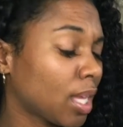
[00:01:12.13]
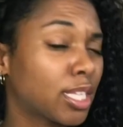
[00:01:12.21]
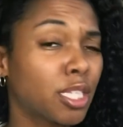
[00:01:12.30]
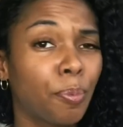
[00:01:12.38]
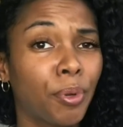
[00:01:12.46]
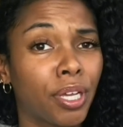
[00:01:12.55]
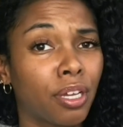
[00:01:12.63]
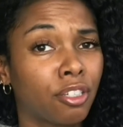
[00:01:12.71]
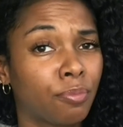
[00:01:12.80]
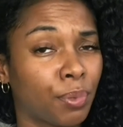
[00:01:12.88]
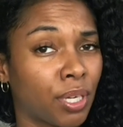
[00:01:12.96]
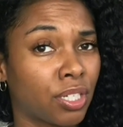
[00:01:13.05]
it's a pretty
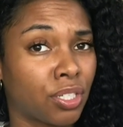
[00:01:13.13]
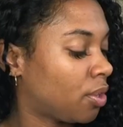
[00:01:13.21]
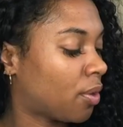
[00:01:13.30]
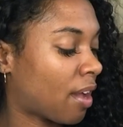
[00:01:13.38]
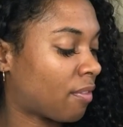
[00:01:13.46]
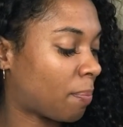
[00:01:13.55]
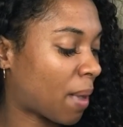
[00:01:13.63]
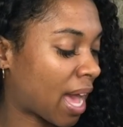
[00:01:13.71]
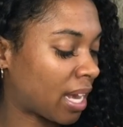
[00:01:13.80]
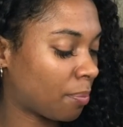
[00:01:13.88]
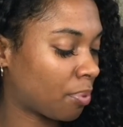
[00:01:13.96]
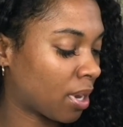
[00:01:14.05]
good brush. You'll have a
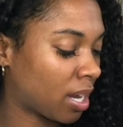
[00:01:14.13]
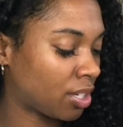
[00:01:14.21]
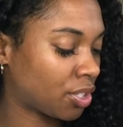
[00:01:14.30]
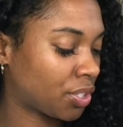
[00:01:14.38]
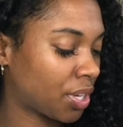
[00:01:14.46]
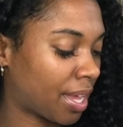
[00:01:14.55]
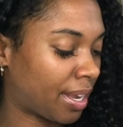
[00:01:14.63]
body brush,